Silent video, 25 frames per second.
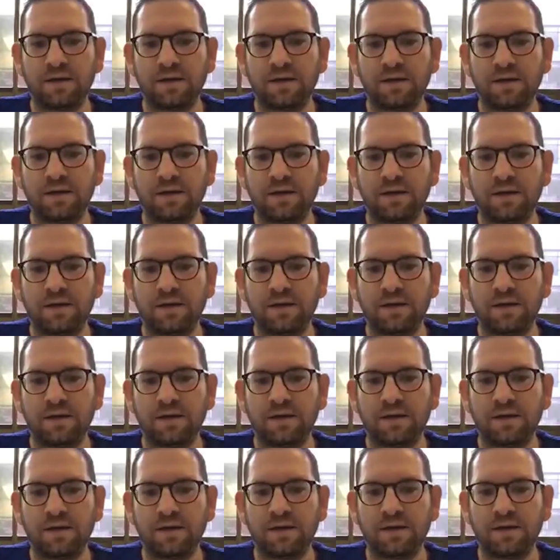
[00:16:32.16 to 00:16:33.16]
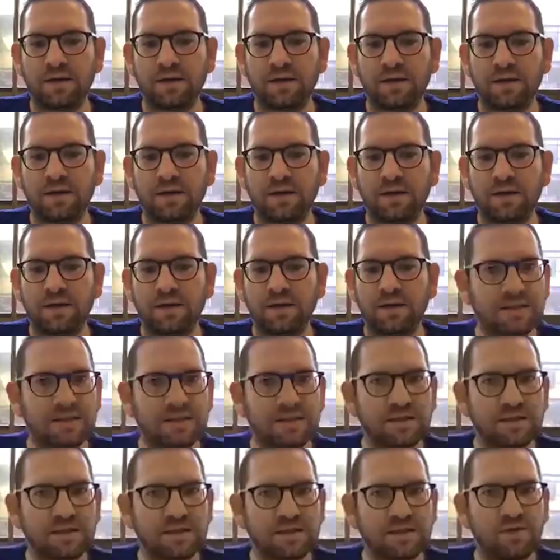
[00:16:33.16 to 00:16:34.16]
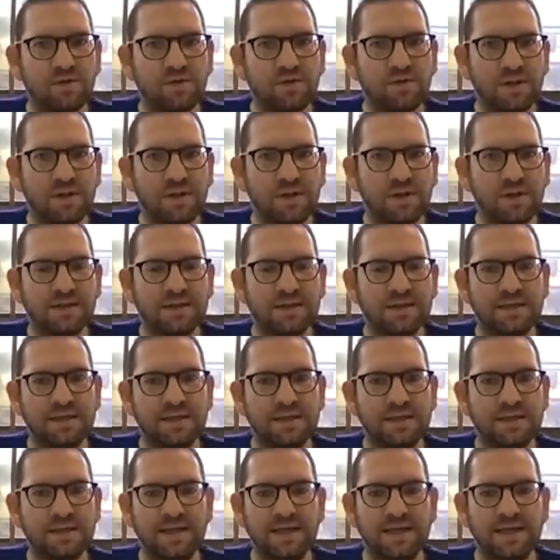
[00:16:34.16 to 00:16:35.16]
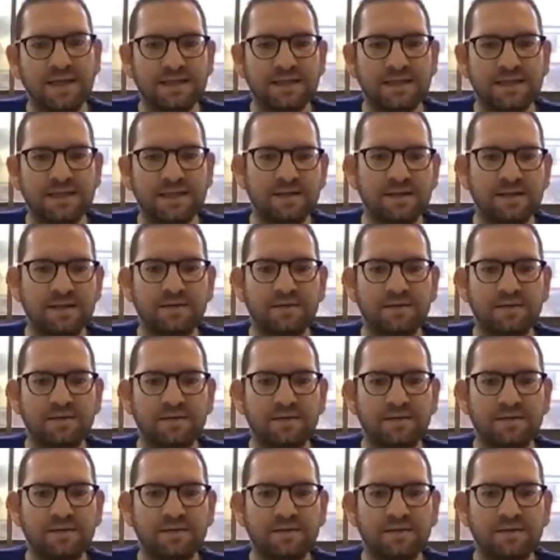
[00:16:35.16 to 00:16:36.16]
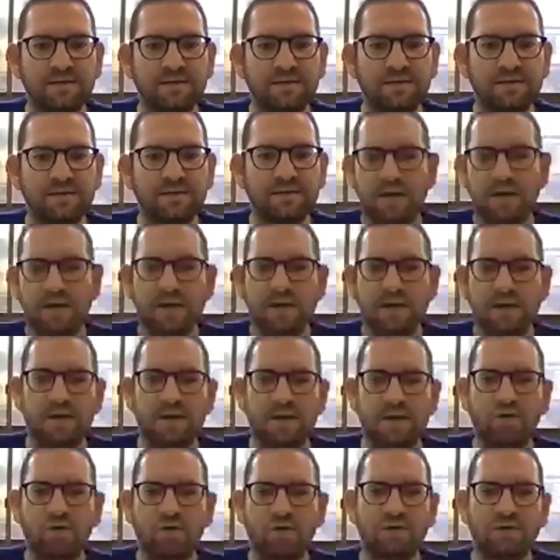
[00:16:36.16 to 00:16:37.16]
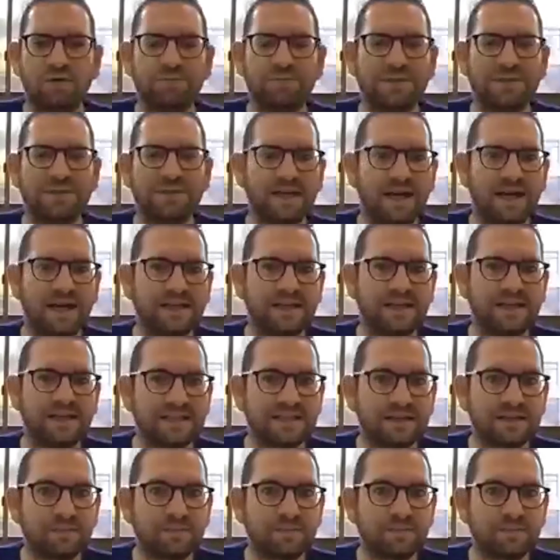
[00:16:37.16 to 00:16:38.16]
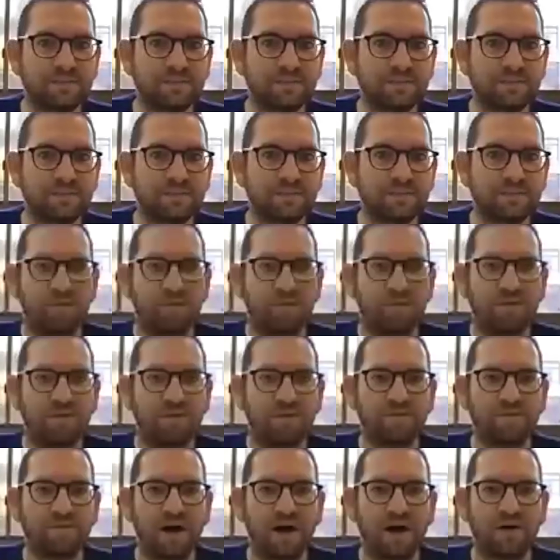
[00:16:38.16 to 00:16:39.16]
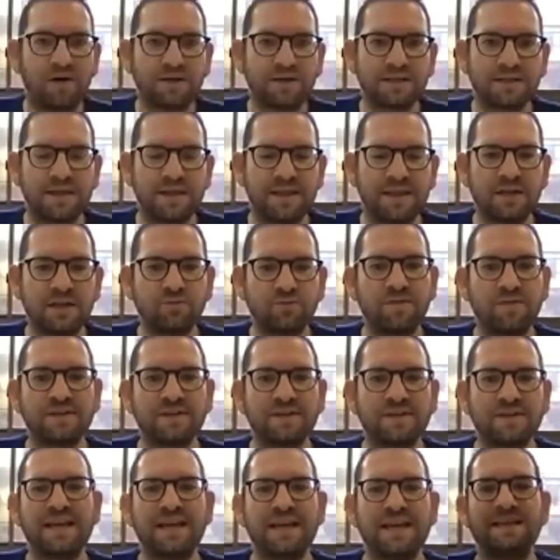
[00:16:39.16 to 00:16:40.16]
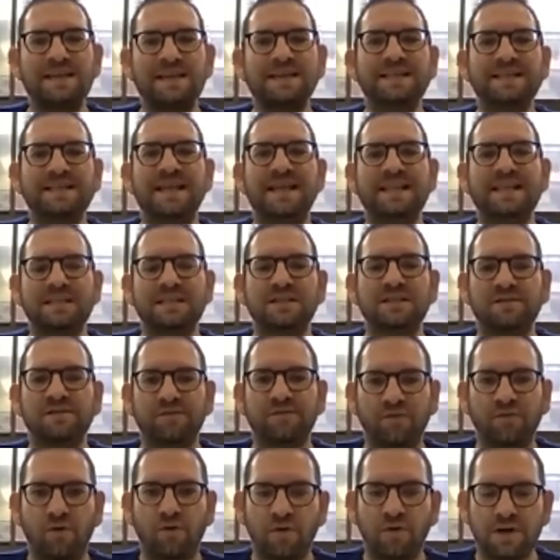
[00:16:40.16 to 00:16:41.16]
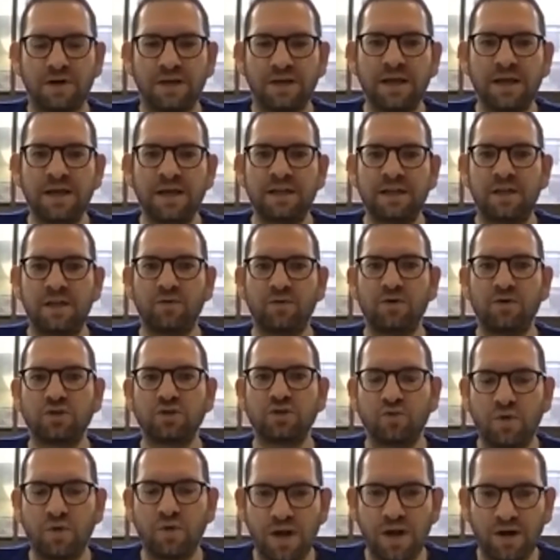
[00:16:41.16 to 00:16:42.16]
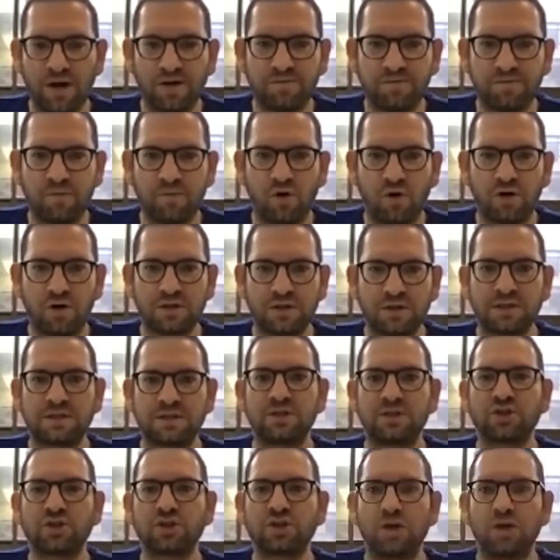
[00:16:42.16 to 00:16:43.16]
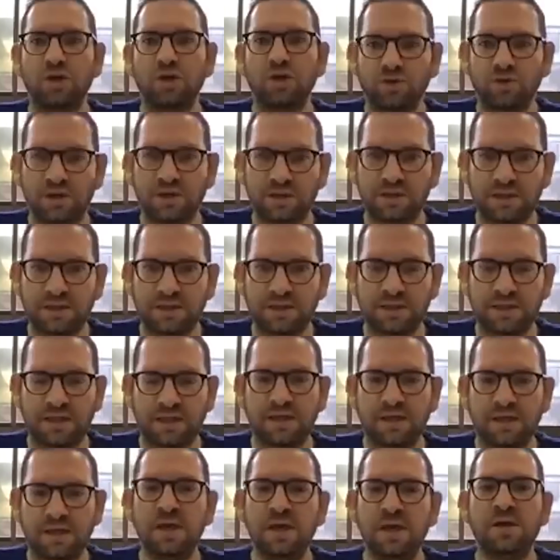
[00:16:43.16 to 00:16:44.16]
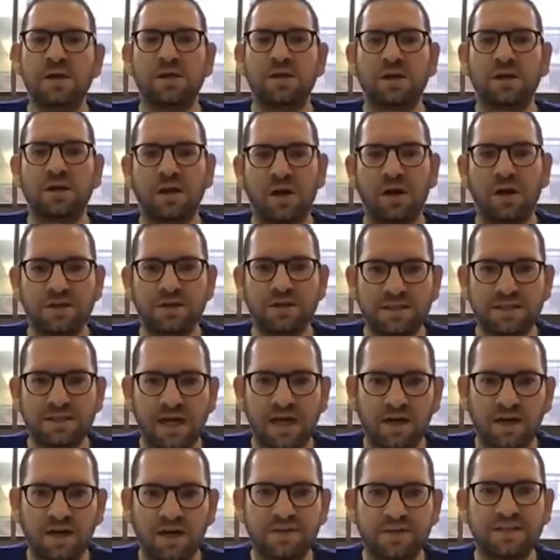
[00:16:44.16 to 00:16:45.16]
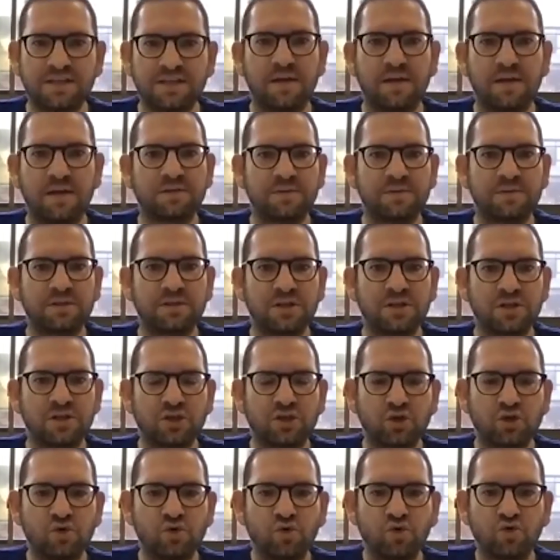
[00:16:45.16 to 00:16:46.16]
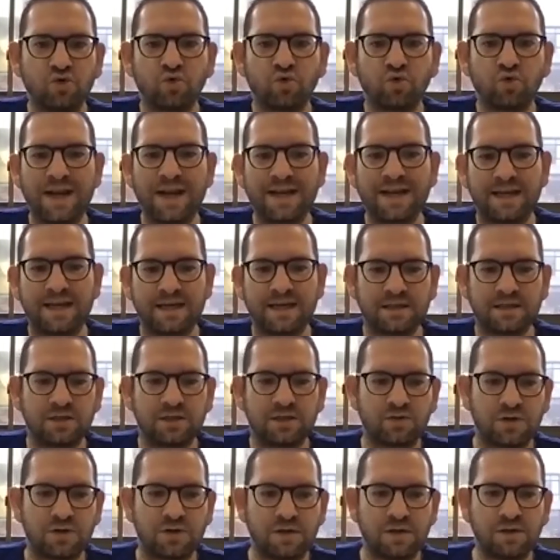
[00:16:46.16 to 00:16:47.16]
We've learned a lot of lessons from the 1918 pandemic in order to mitigate the spread of the virus, and that we've taken these lessons forward. In other words, the wearing of masks, the social distancing, the closing down of establishments and schools when necessary.